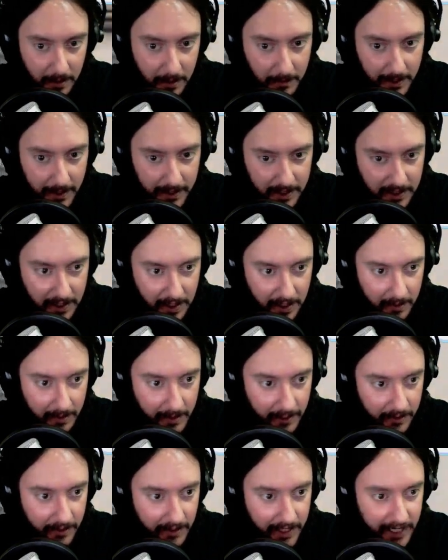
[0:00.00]
I'm about to talk
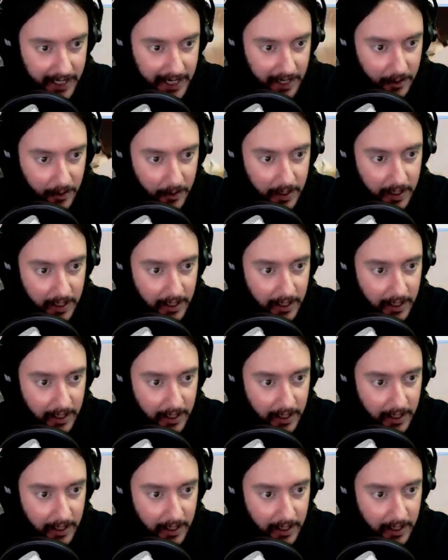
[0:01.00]
about it right now.